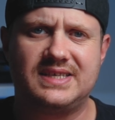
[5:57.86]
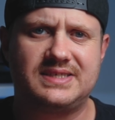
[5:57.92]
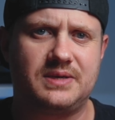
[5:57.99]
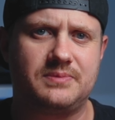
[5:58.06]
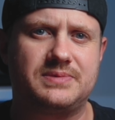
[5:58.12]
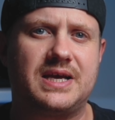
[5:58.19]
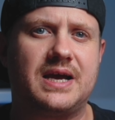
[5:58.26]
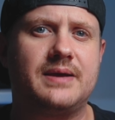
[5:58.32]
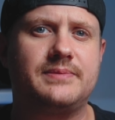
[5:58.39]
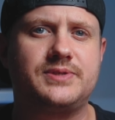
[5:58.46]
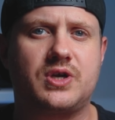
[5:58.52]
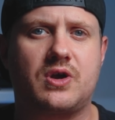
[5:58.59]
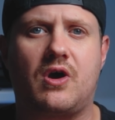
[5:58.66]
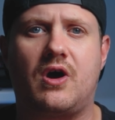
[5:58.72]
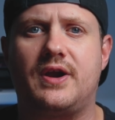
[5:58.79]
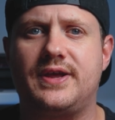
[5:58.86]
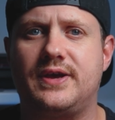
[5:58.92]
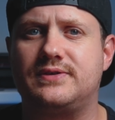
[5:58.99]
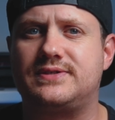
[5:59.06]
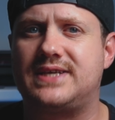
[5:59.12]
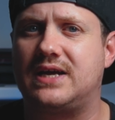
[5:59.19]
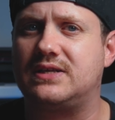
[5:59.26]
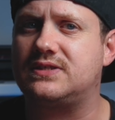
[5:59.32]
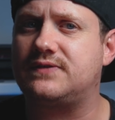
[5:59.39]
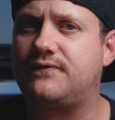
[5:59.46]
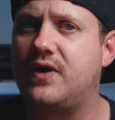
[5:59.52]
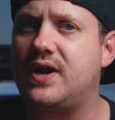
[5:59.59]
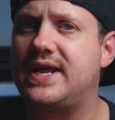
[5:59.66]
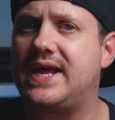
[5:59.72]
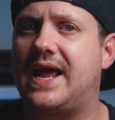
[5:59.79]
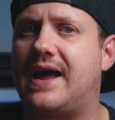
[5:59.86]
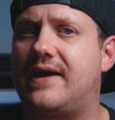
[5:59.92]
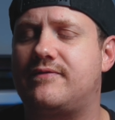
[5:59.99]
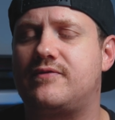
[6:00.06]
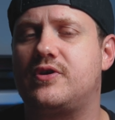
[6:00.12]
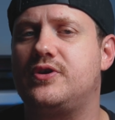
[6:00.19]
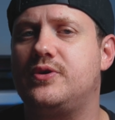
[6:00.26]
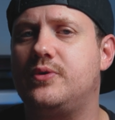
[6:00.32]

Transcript: sometimes your audio sounds funny after